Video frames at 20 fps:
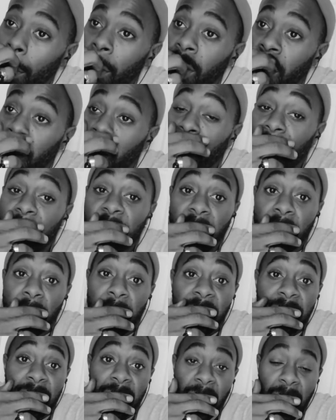And we could think
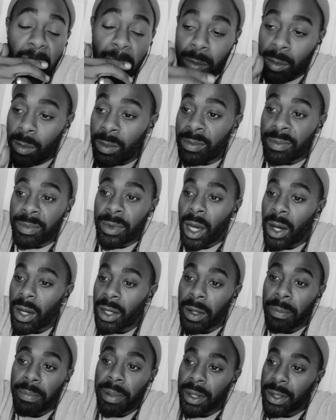about that, how it
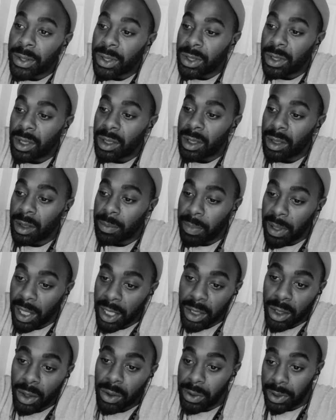compares to
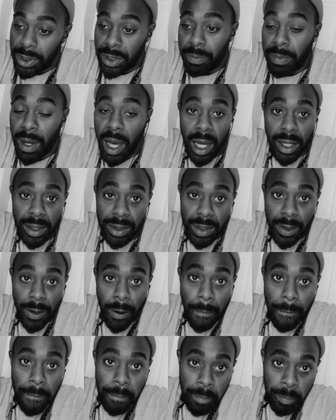Pandora's box,
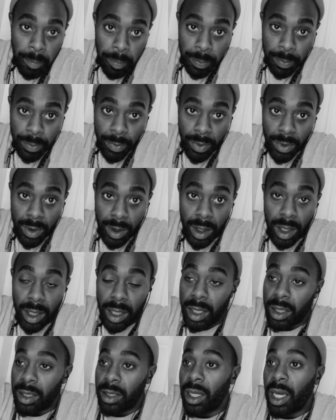
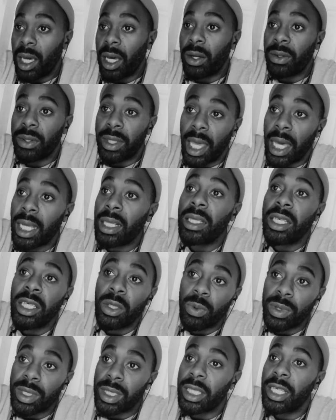and how that
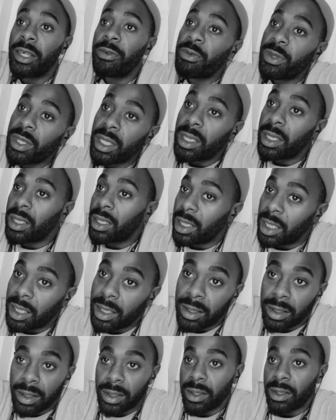lid was lifted, and
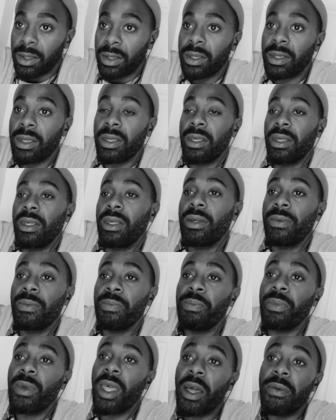then
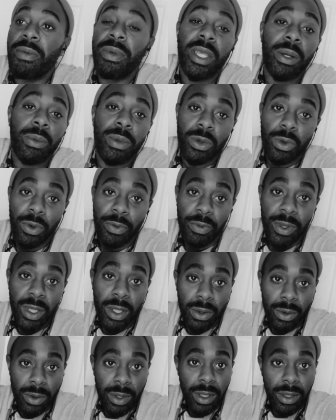everything was
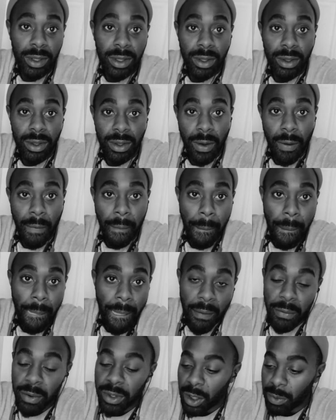revealed,
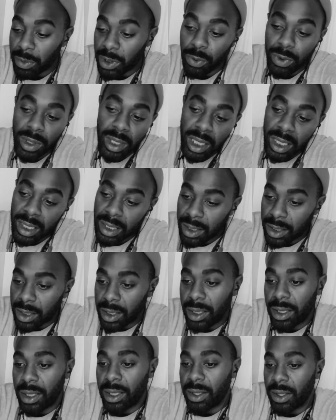everything was
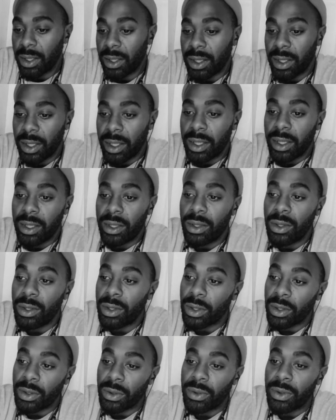released, you
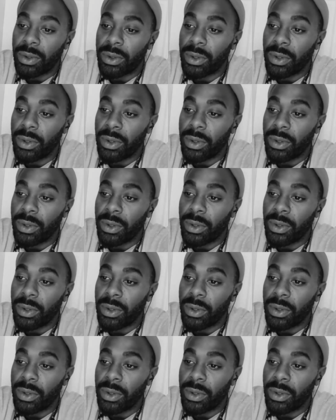know.